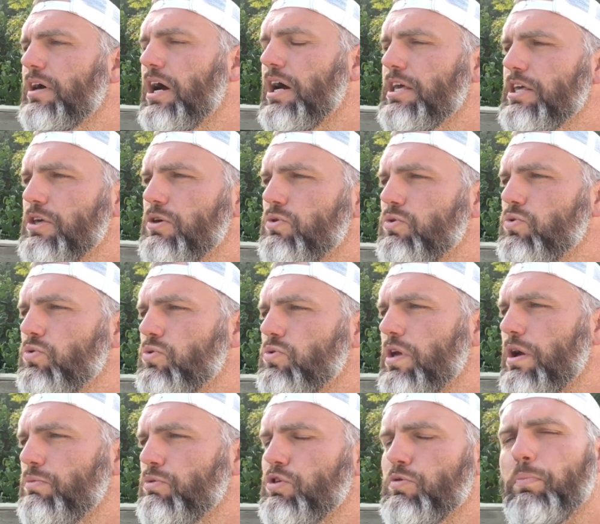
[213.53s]
I
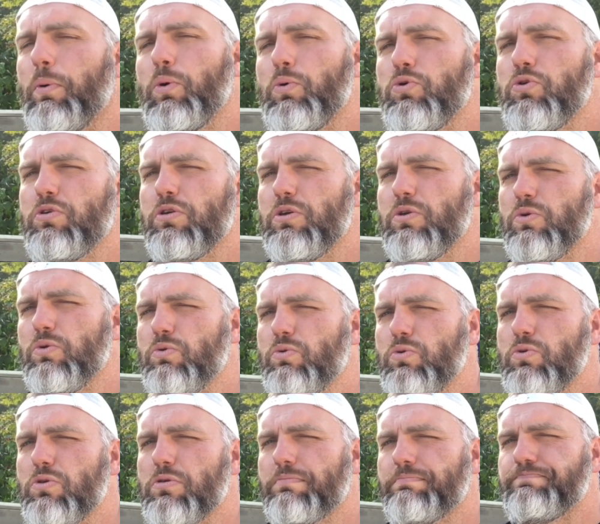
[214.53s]
was supposed to
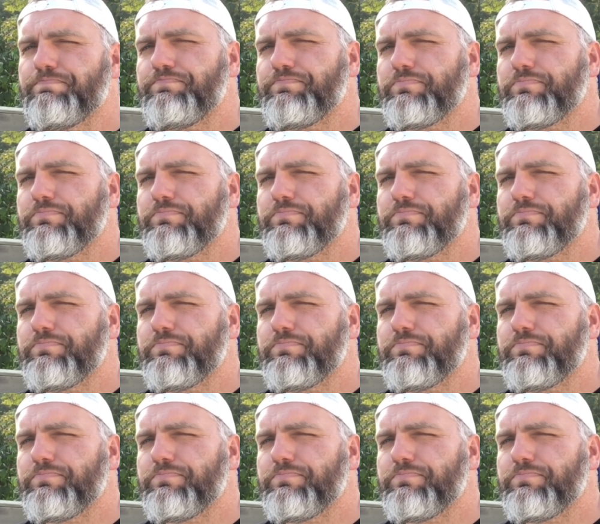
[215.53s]
use